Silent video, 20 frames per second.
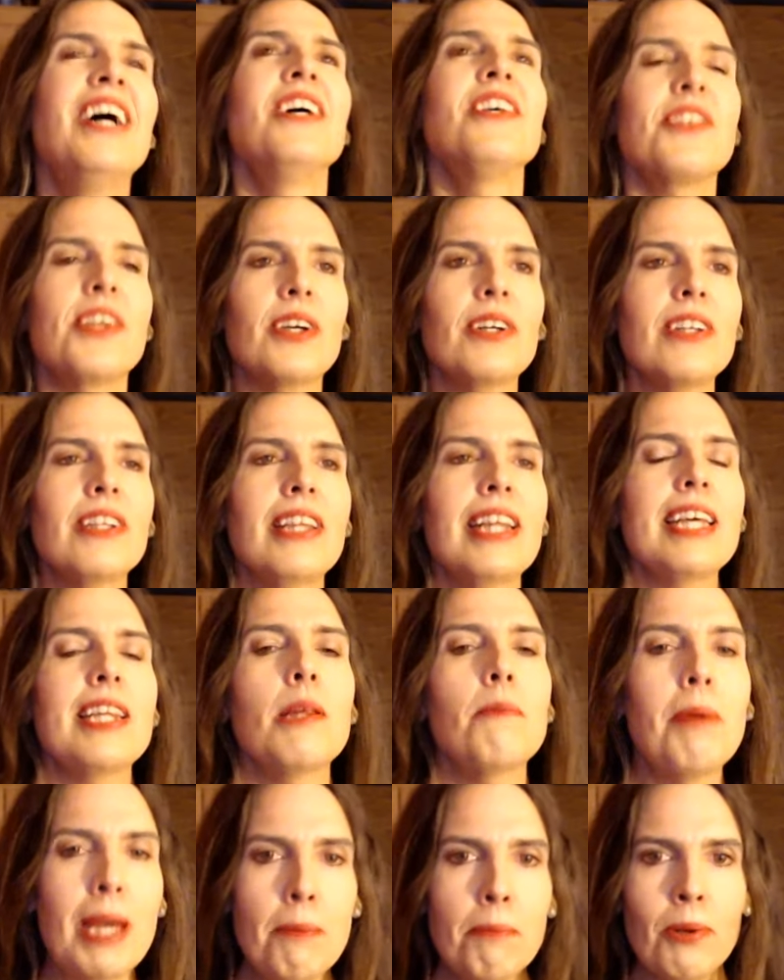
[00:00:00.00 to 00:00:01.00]
So, like the
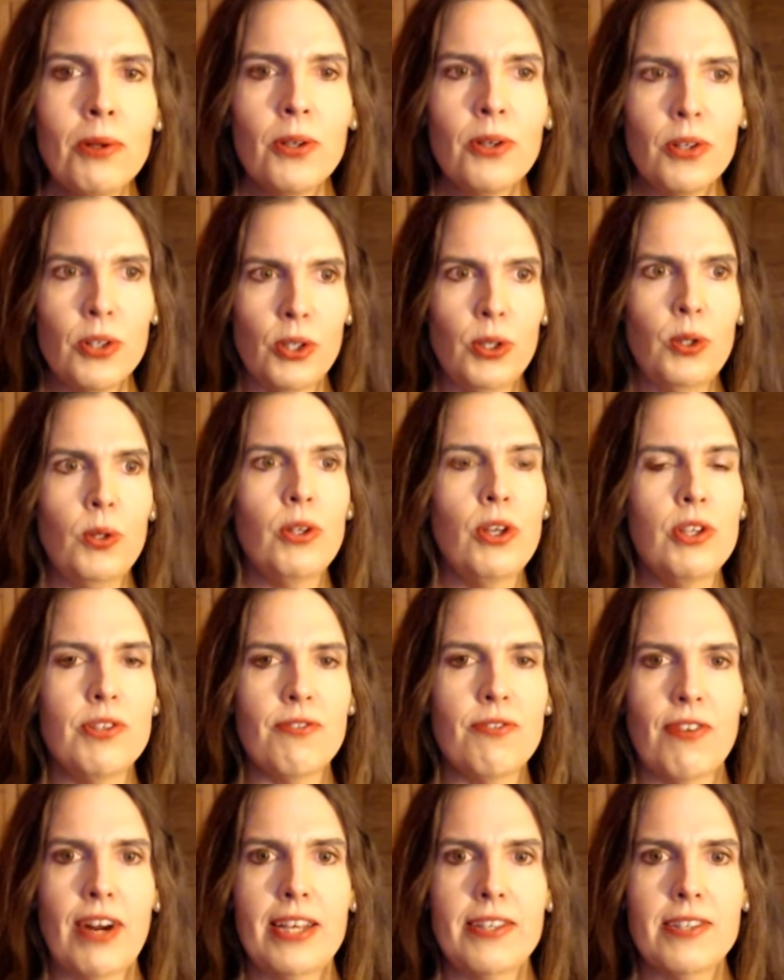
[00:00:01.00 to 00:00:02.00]
people who use
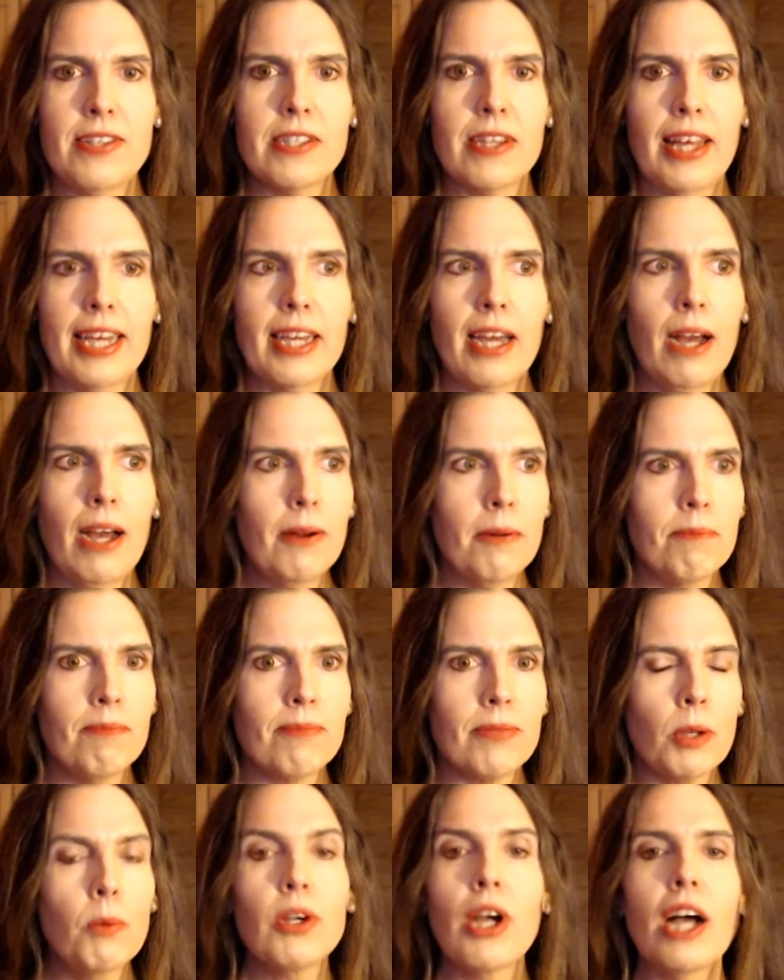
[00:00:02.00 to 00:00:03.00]
phrases like, um,
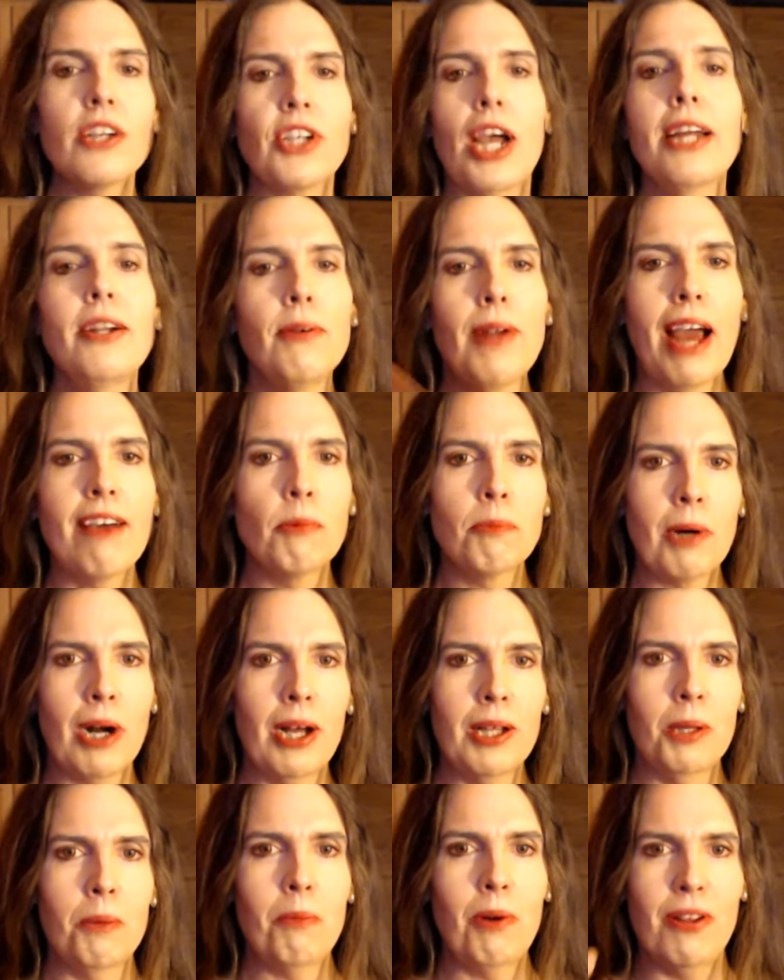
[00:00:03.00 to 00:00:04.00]
well, gosh, I don't have a
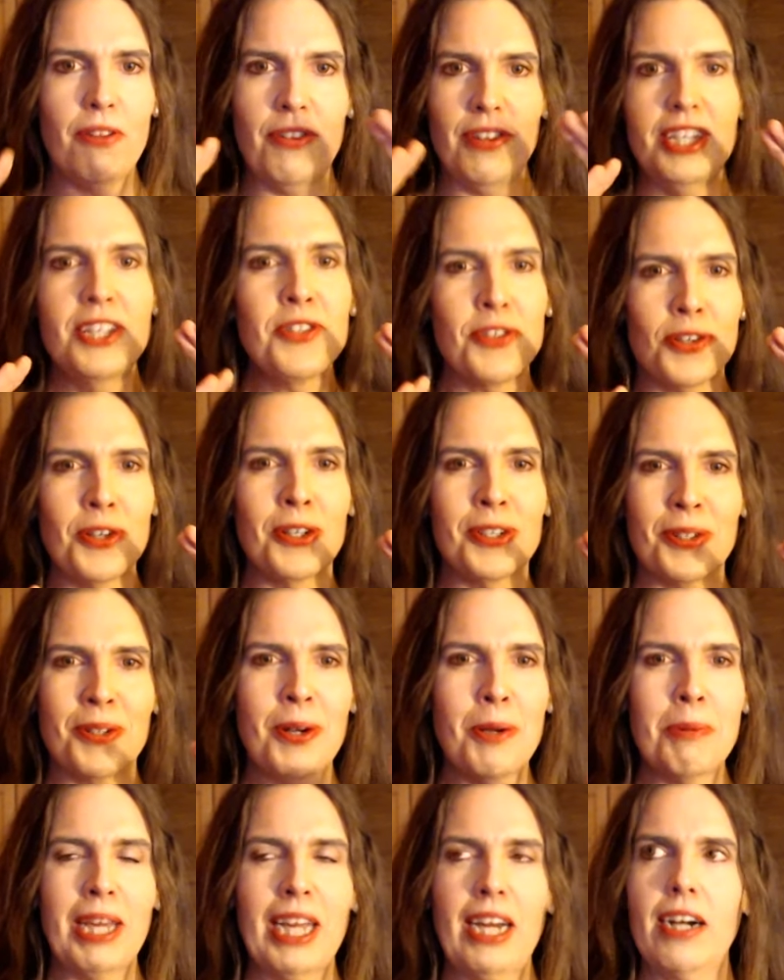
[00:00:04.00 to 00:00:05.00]
problem with insert
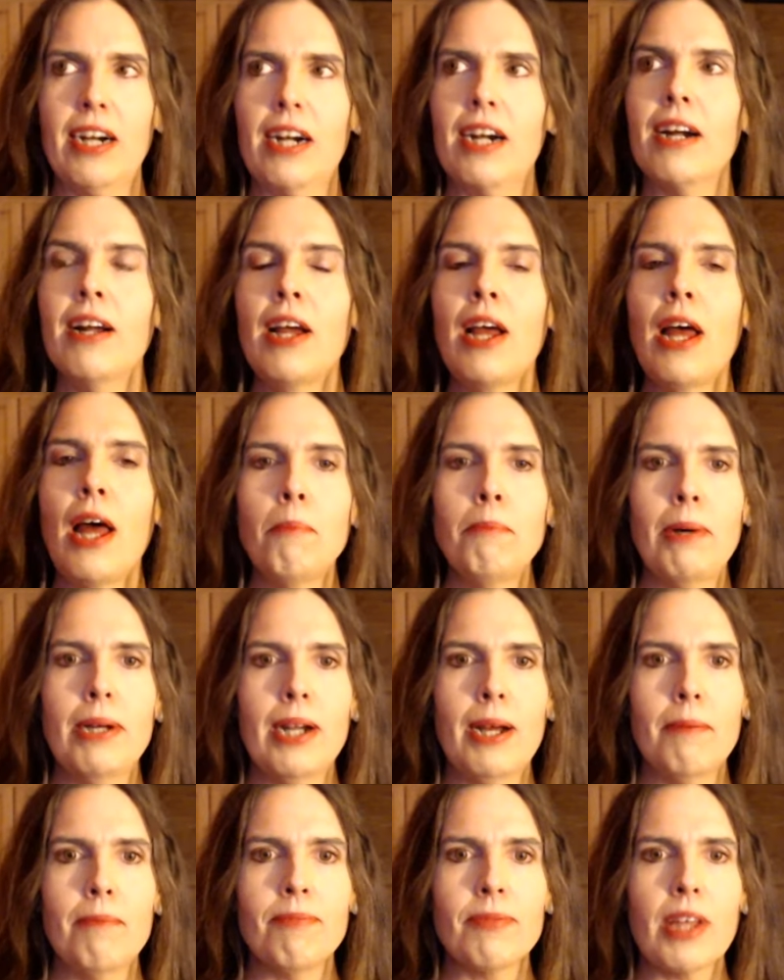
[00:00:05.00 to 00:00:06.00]
group here, but
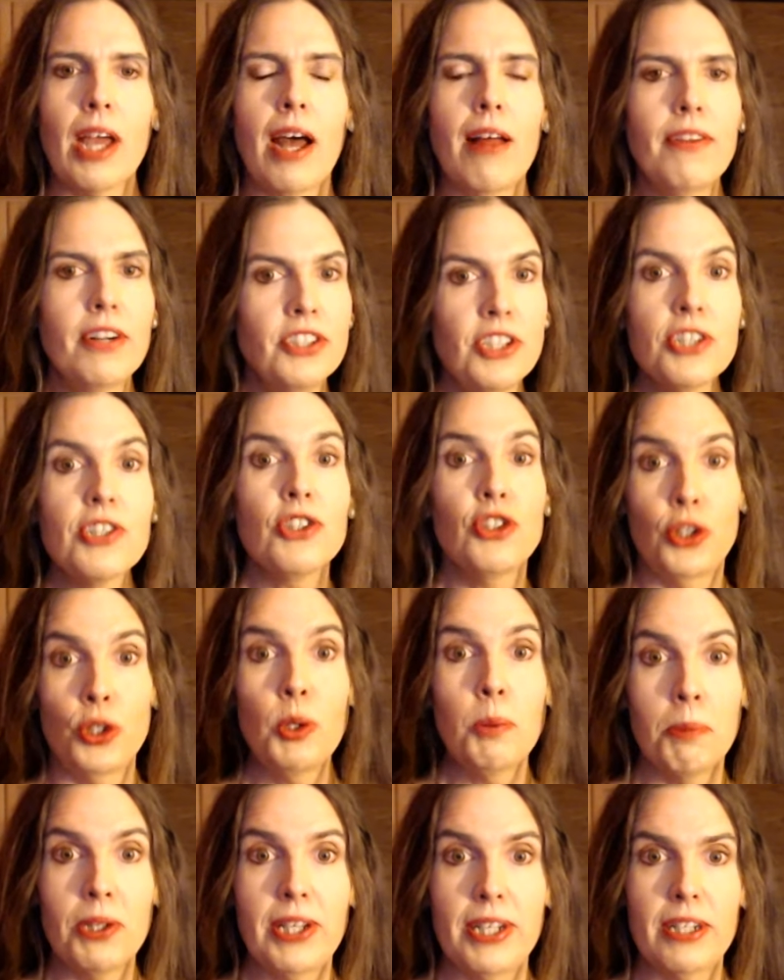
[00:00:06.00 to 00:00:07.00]
um, they're just
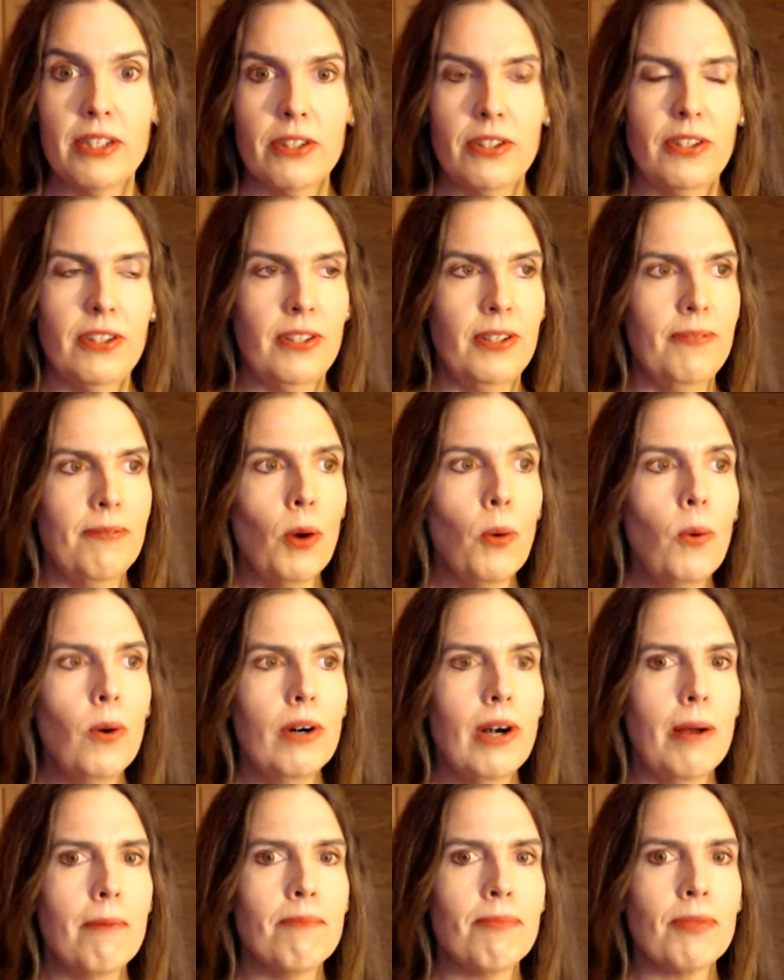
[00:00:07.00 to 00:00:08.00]
too political,
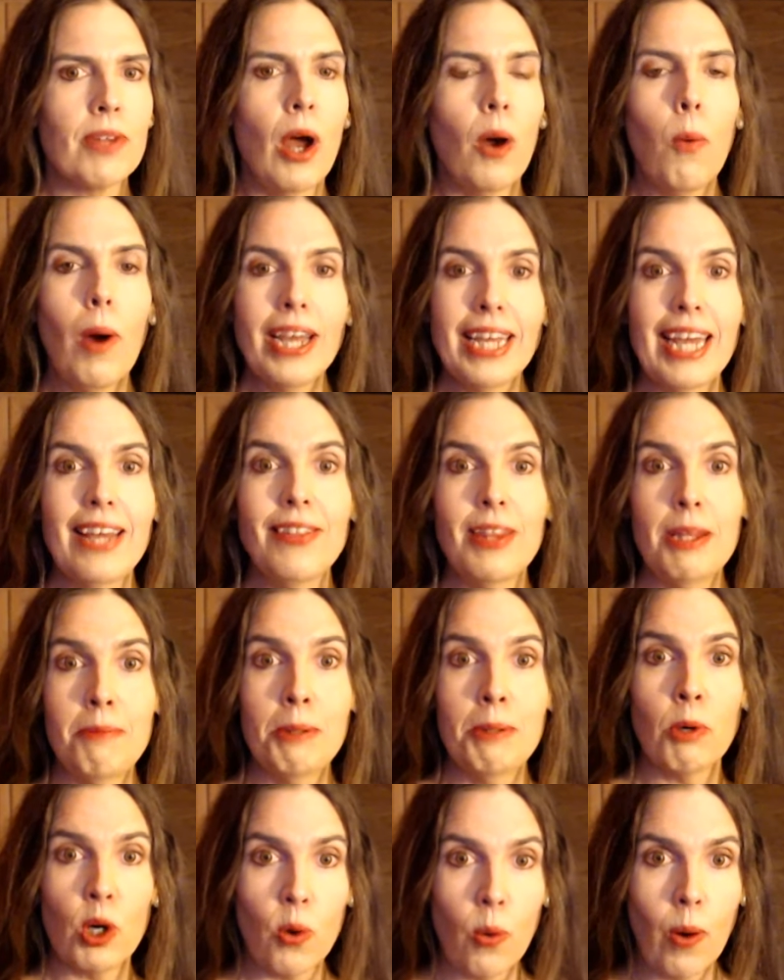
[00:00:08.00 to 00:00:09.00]
or um, why can't they be
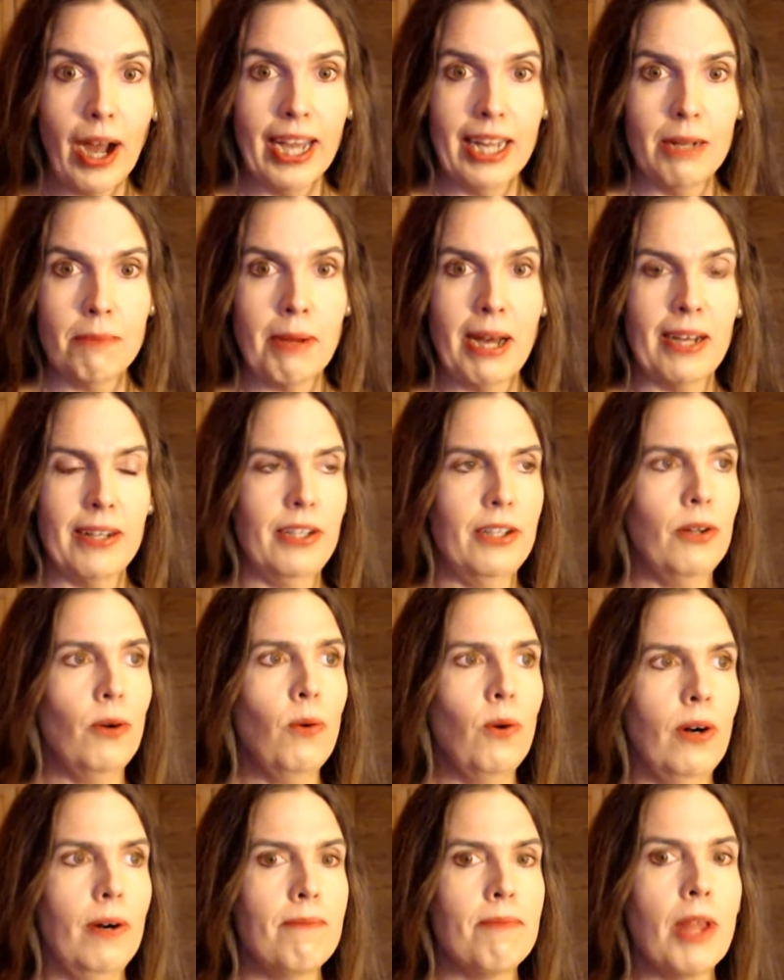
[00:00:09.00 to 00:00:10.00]
more quiet about it,
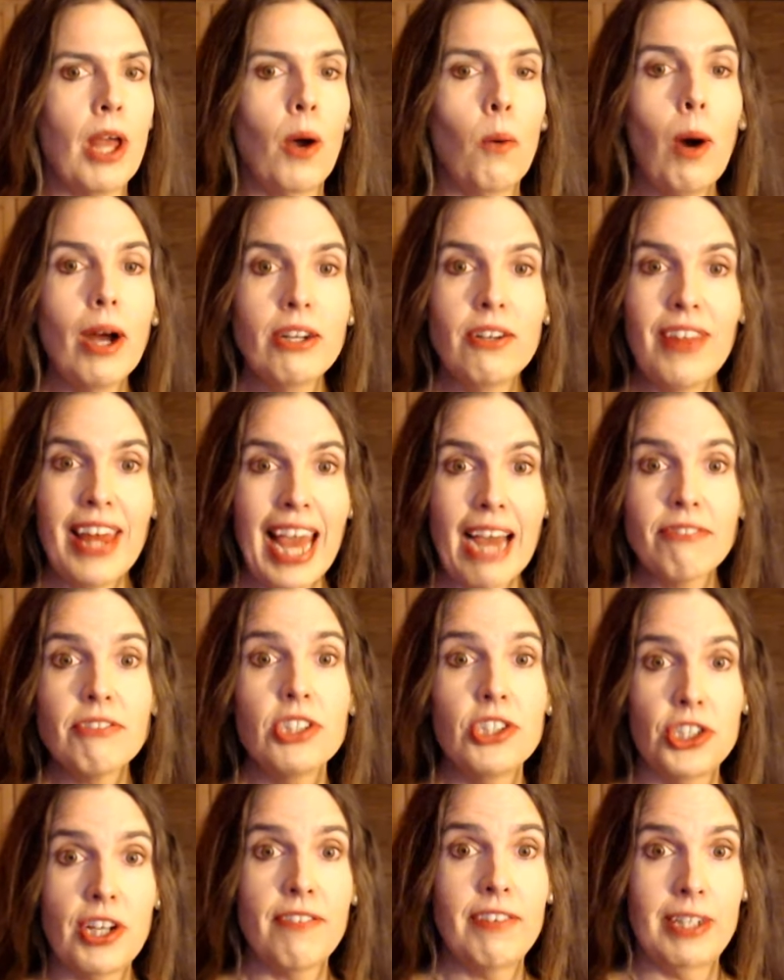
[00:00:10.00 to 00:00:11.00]
or why do they have to
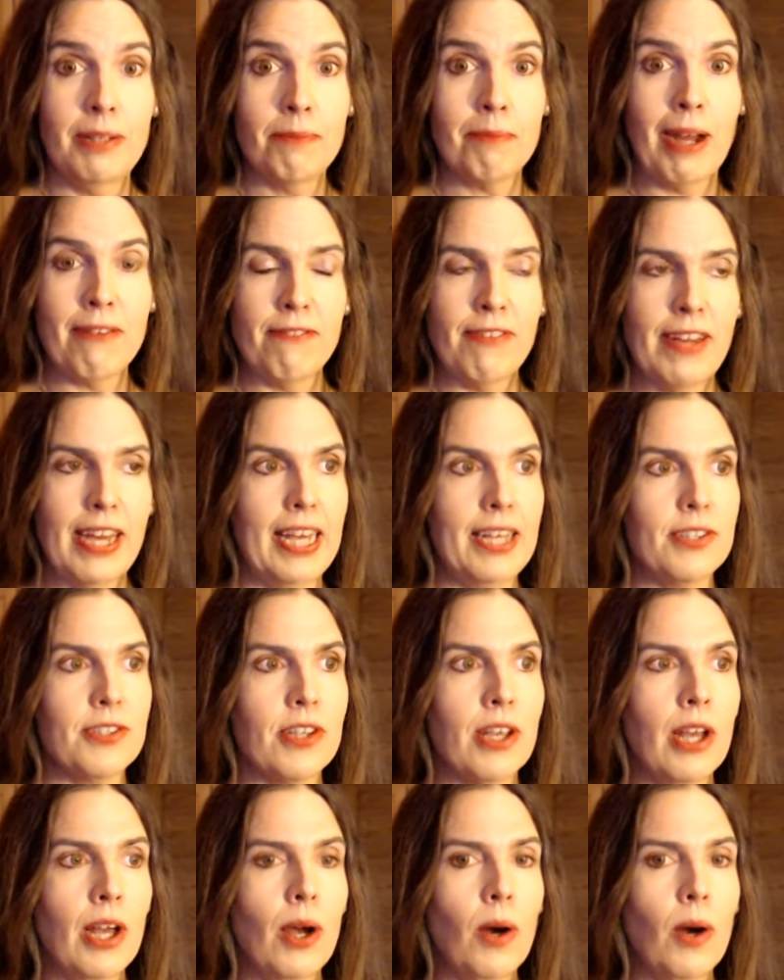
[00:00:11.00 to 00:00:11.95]
shove it in my face?